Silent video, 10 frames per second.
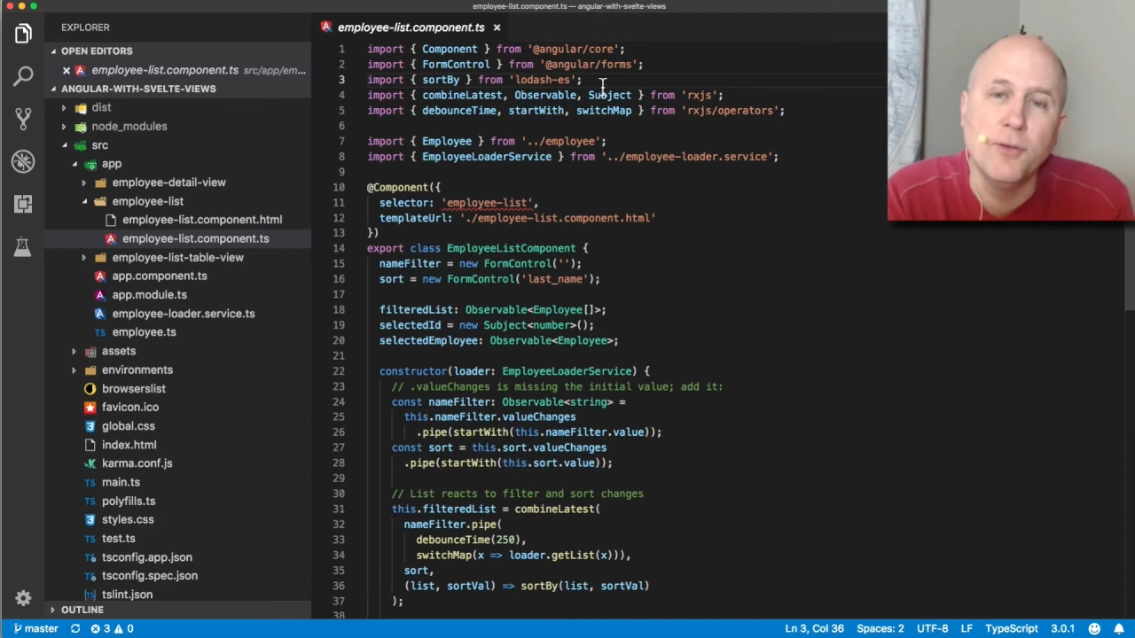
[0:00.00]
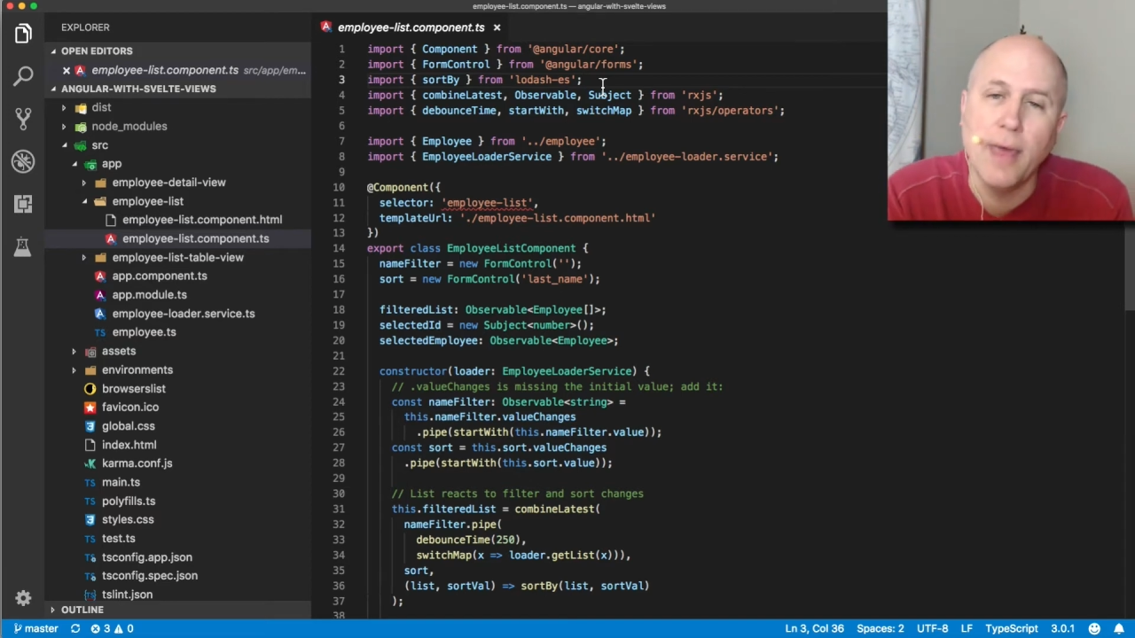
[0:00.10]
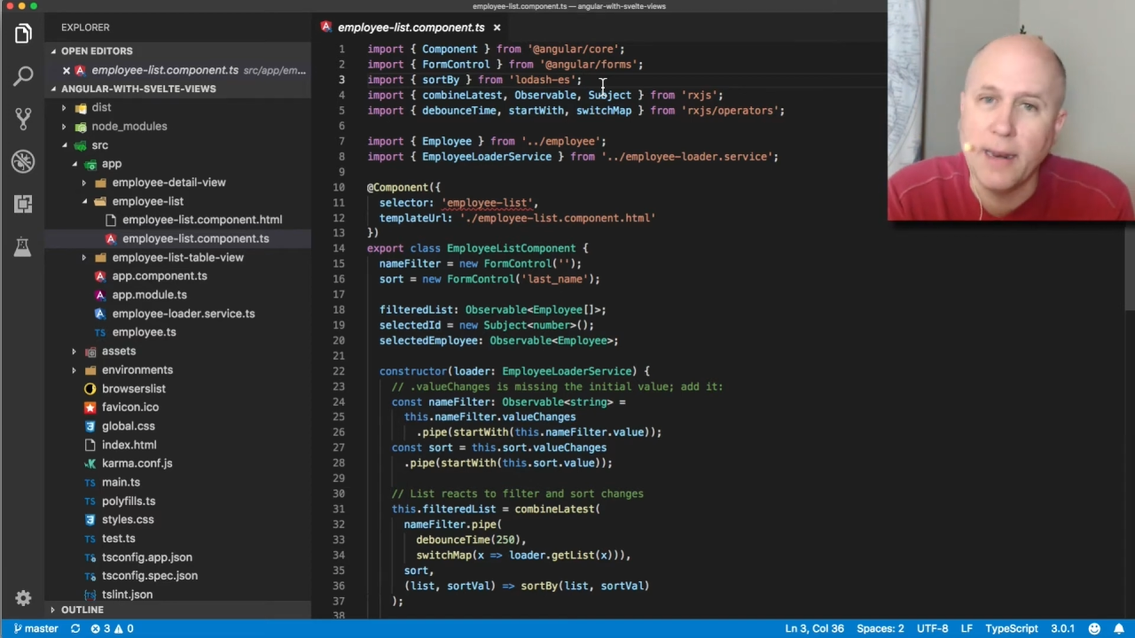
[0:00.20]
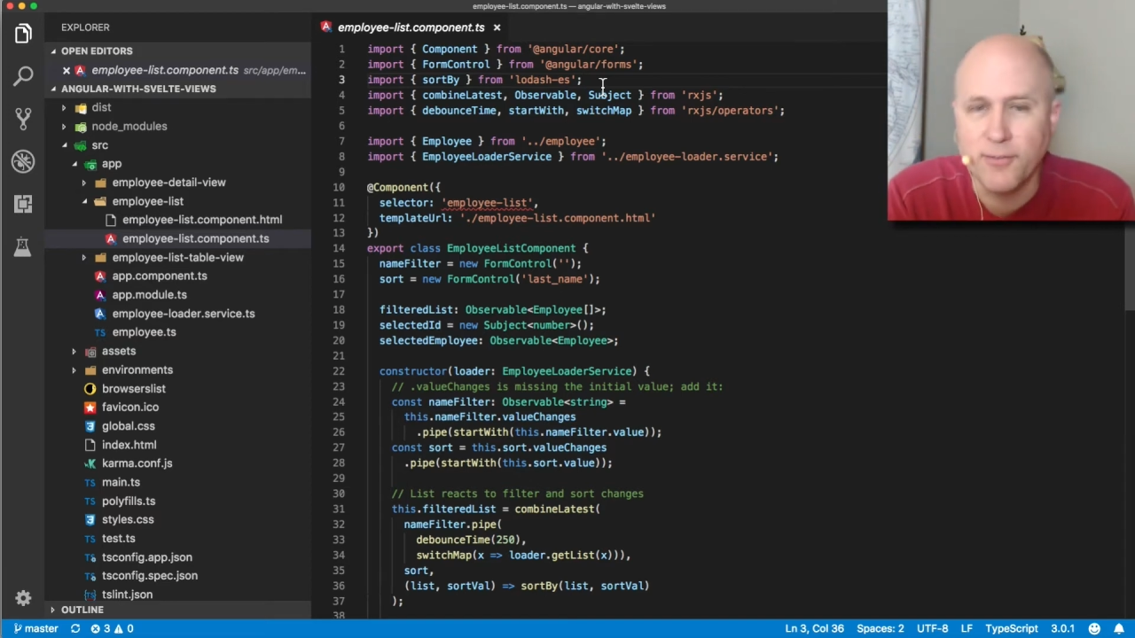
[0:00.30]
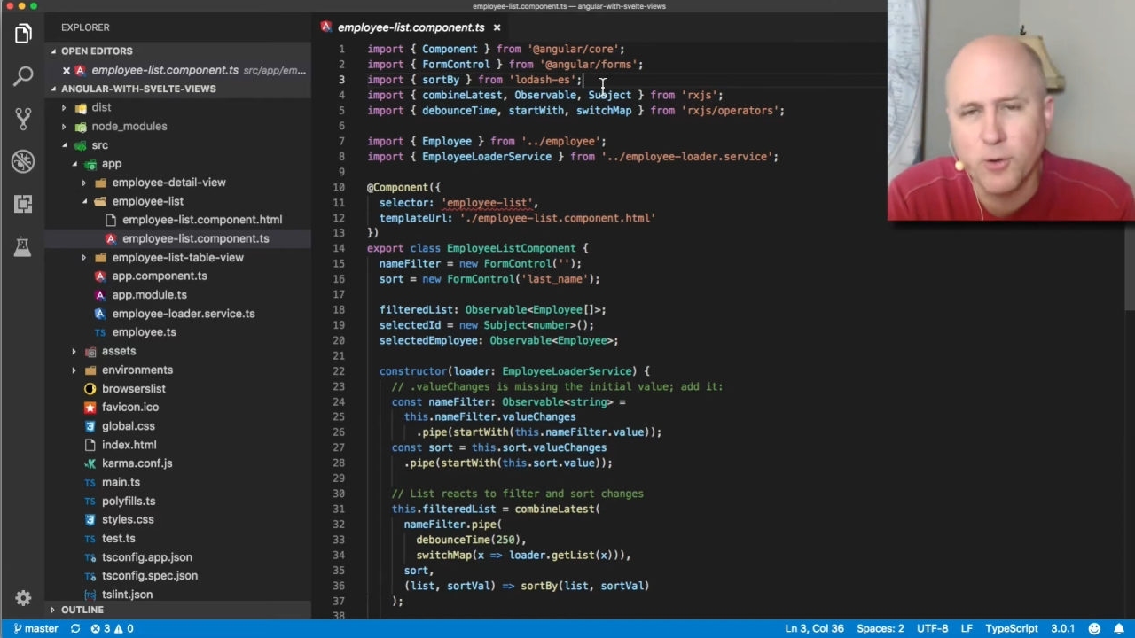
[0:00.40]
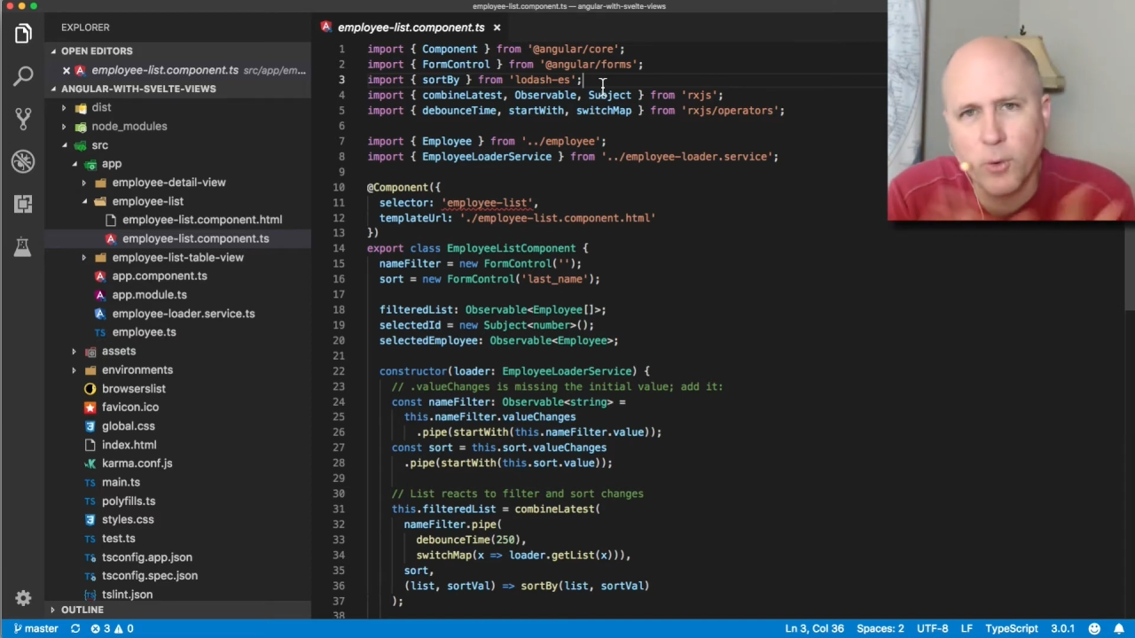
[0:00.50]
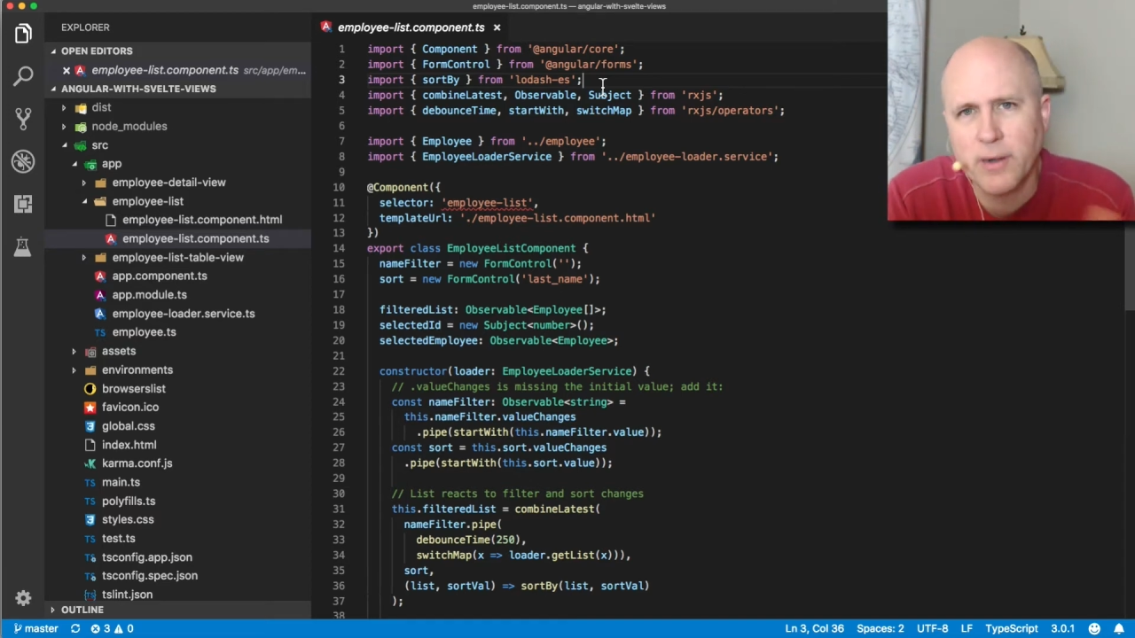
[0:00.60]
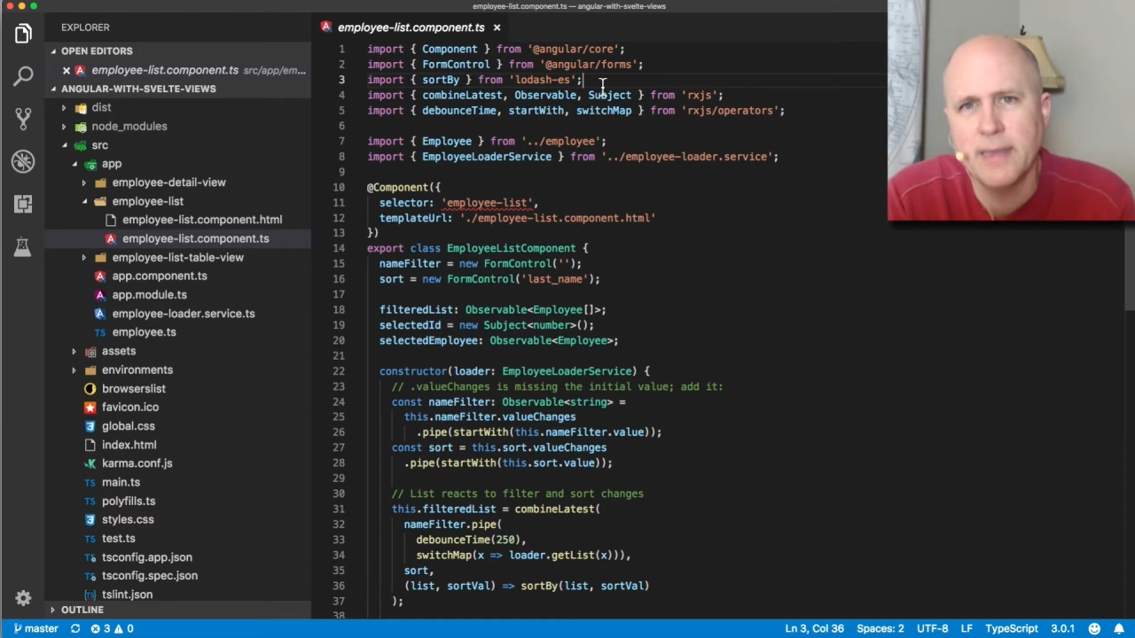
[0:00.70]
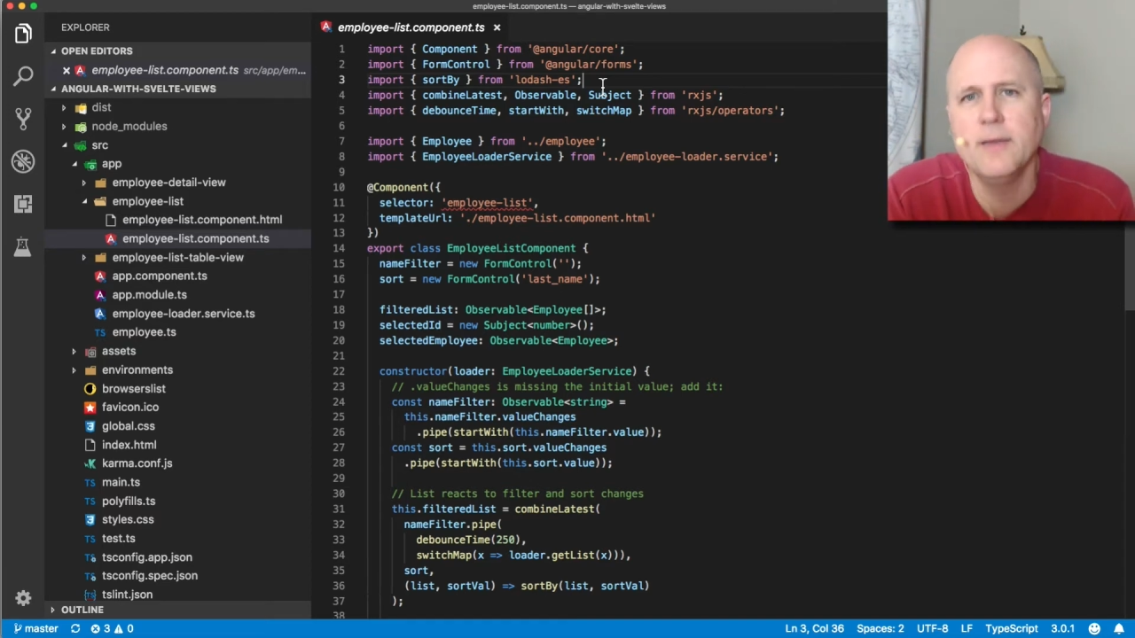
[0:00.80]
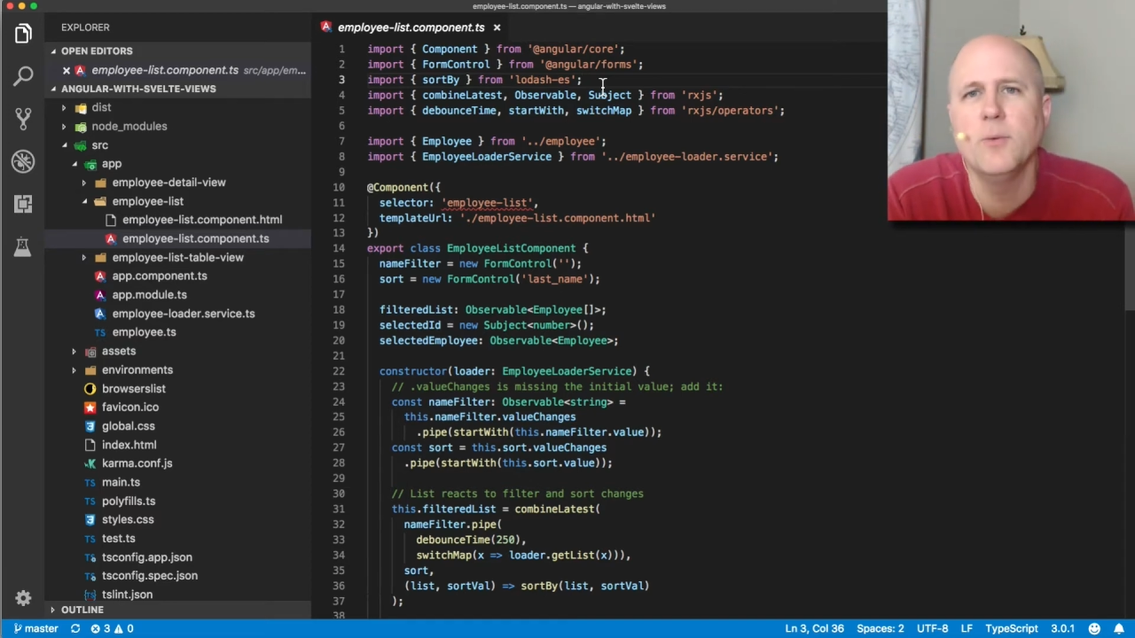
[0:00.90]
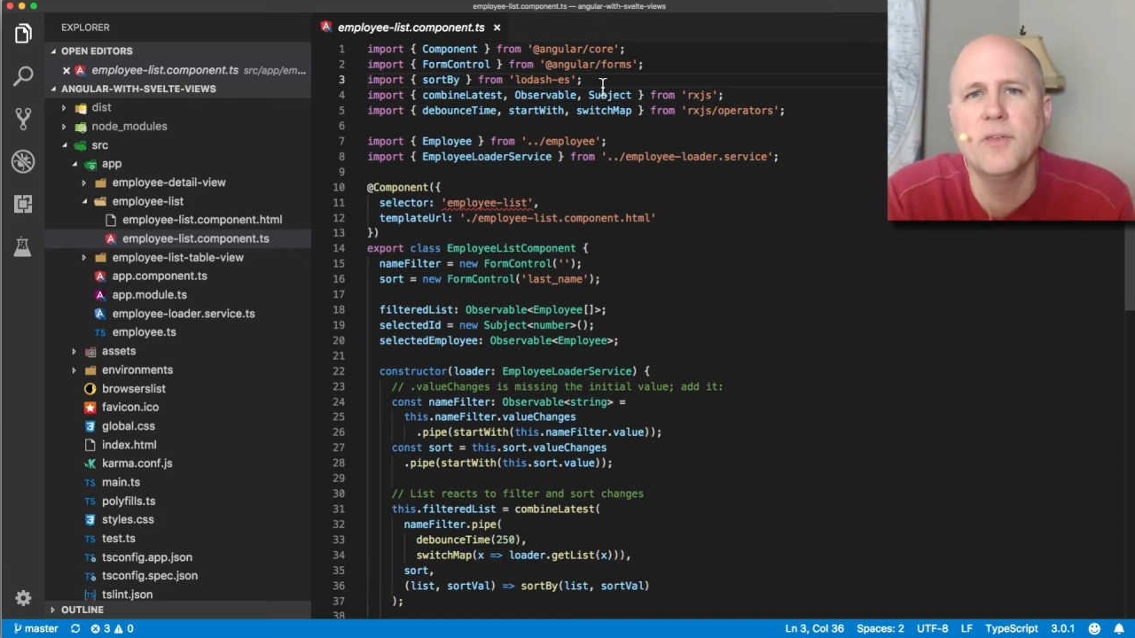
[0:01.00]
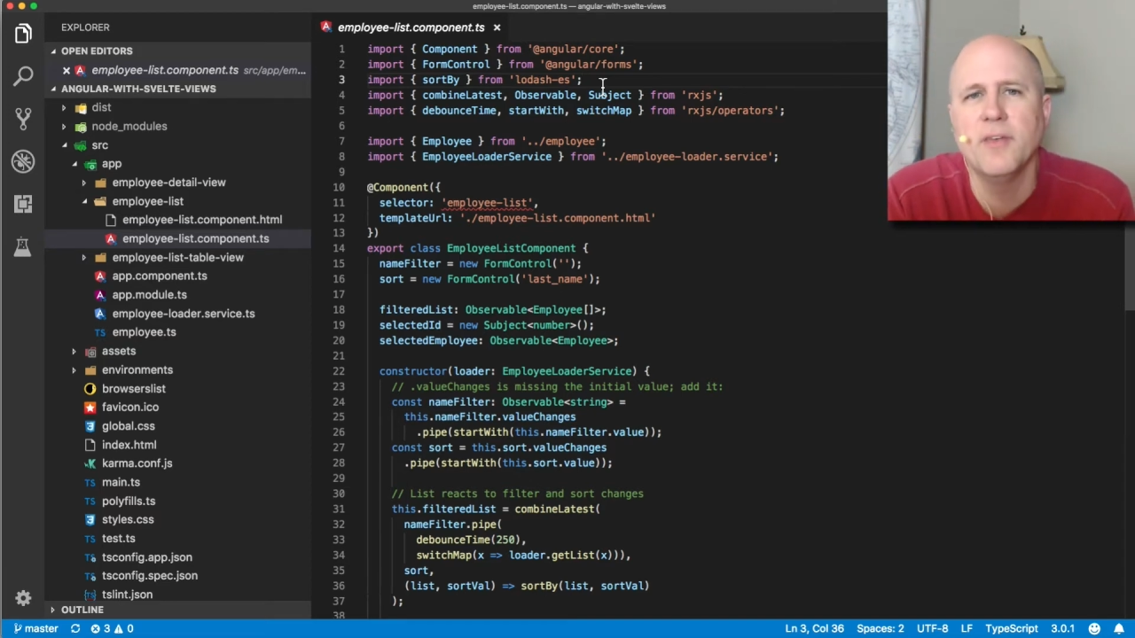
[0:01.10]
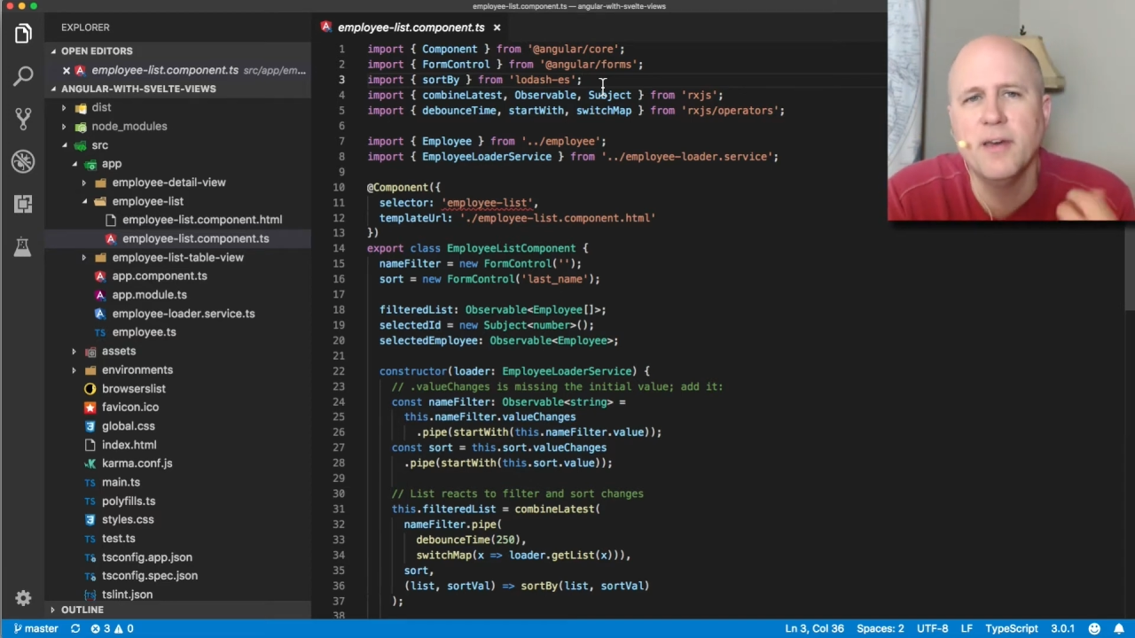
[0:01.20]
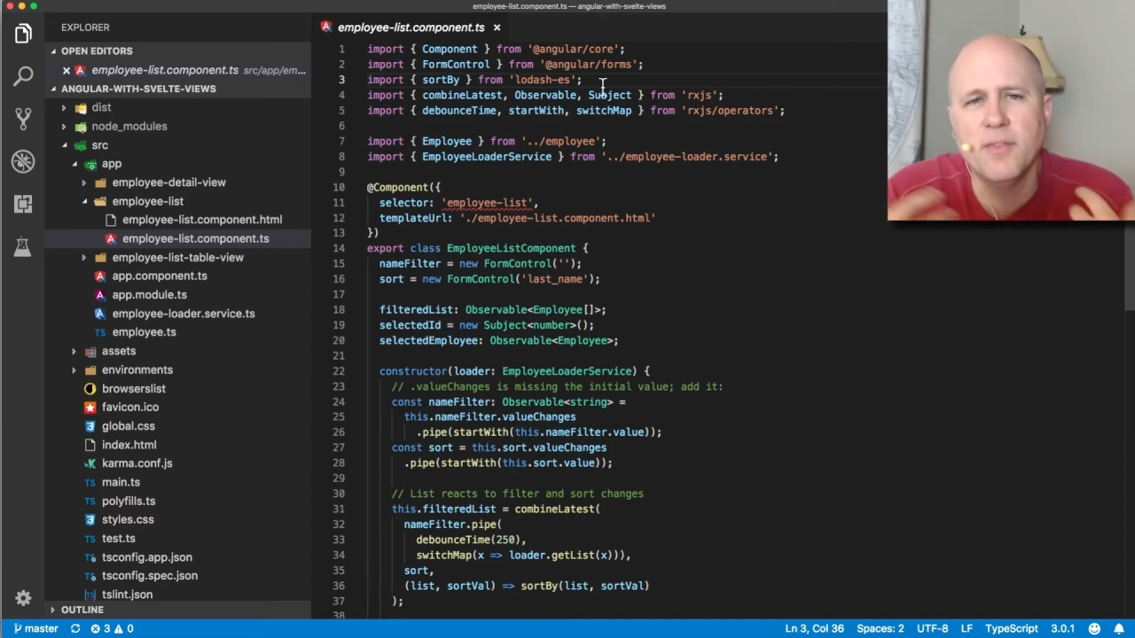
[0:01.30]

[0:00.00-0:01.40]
that if you're working with uh,